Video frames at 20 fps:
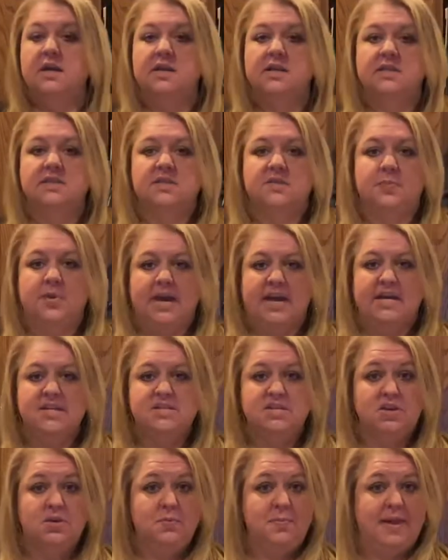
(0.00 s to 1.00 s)
Spray a
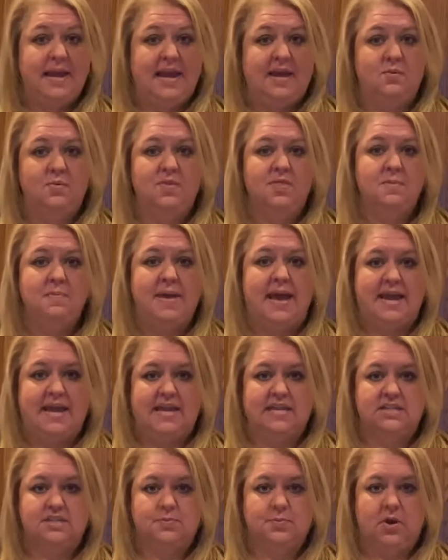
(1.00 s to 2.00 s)
tube pan with the
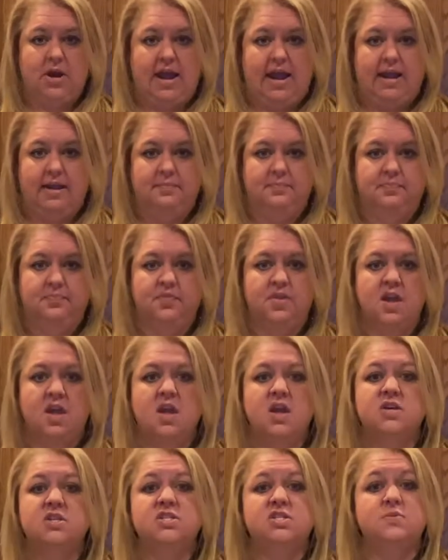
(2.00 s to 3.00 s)
baking spray,
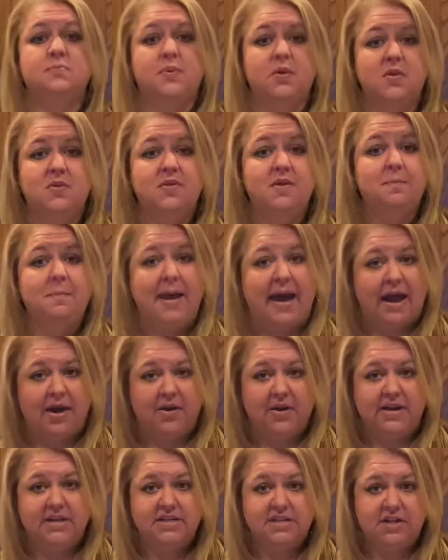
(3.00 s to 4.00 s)
spoon the
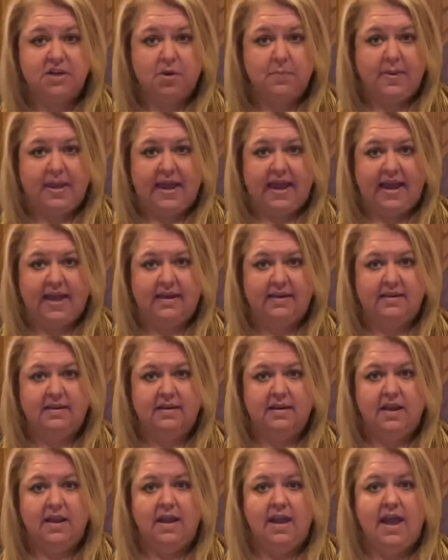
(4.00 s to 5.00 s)
batter into your pan,
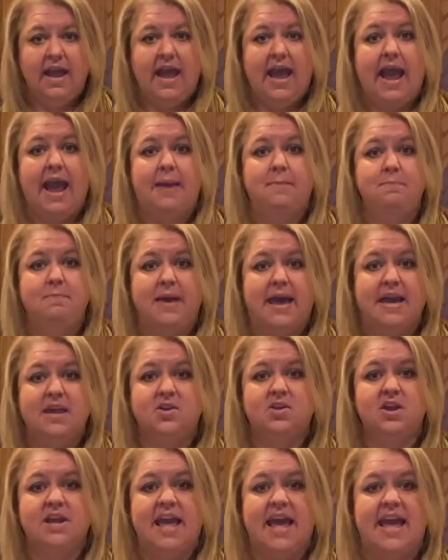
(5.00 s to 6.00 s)
and bake
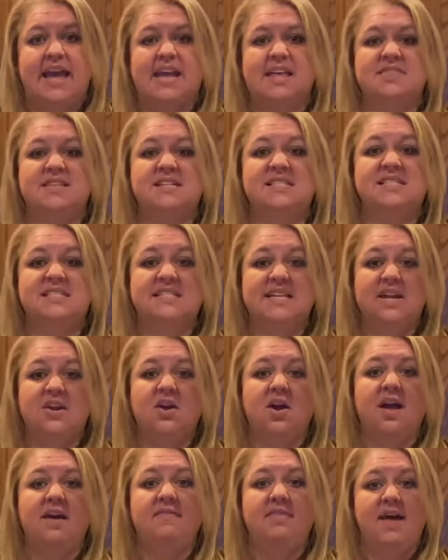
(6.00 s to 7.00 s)
your cake in the
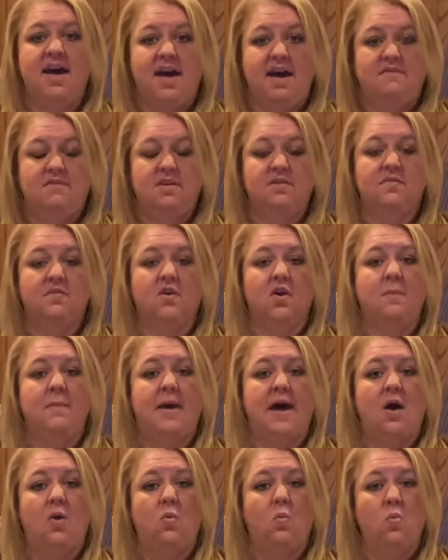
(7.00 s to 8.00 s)
center of the oven for
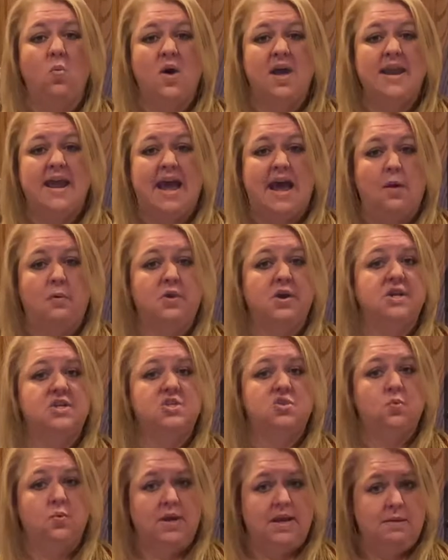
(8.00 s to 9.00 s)
about 1 hour and
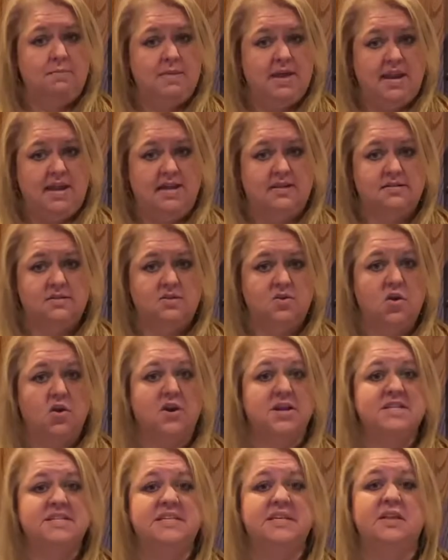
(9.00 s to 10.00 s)
20 minutes or
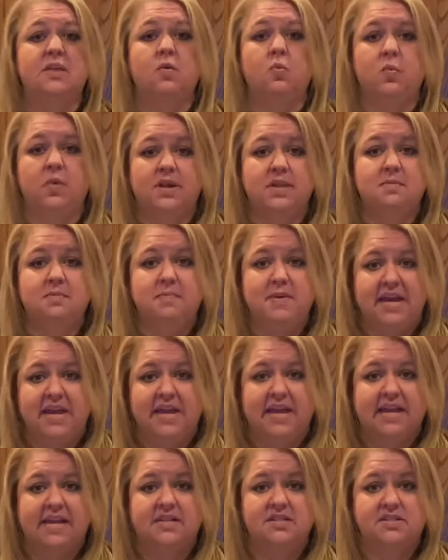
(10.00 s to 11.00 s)
until a wooden
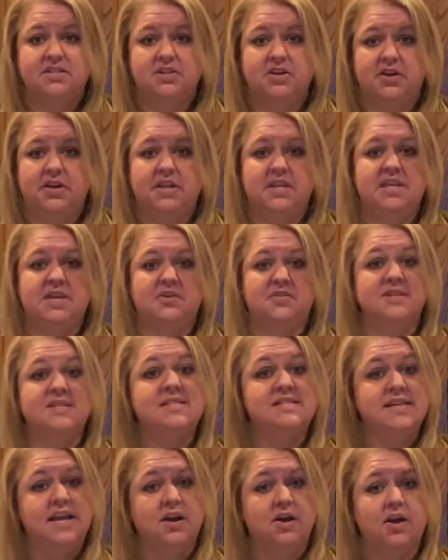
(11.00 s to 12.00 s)
pick inserted near the
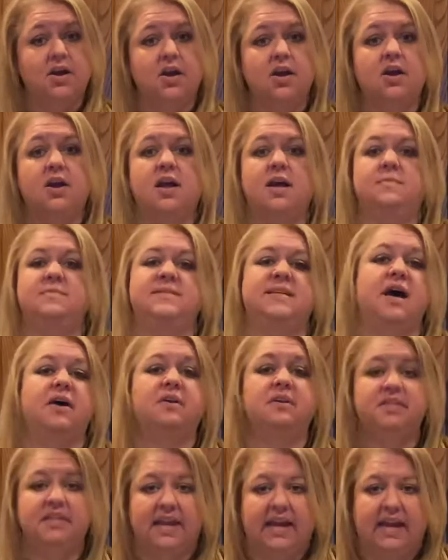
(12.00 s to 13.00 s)
center comes
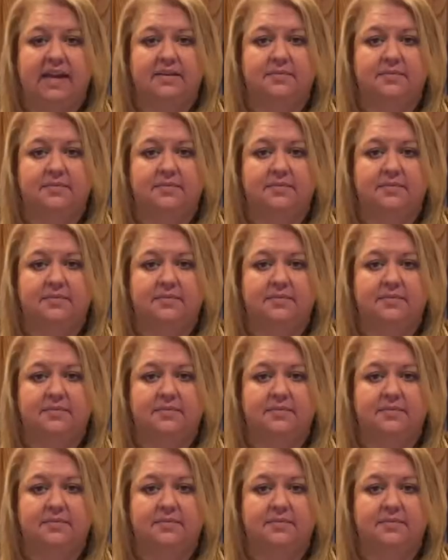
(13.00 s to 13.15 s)
out clean.